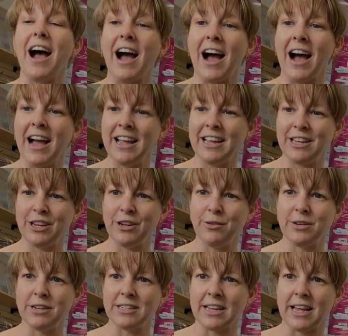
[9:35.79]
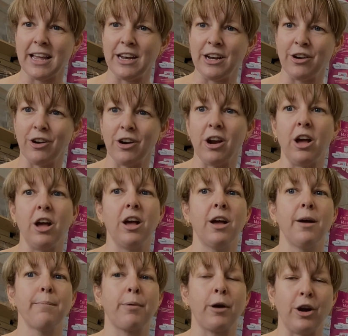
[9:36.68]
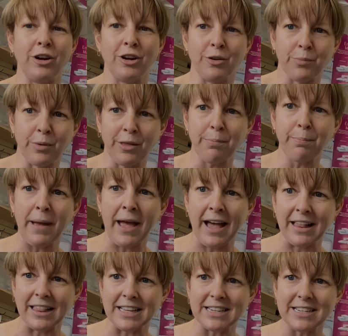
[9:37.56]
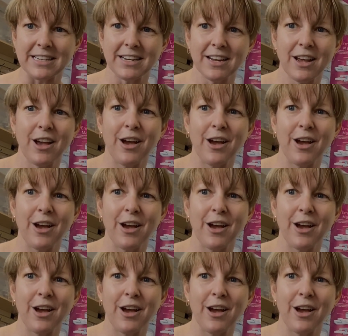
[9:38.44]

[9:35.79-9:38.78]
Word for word: IQ Designer partnered with Palette.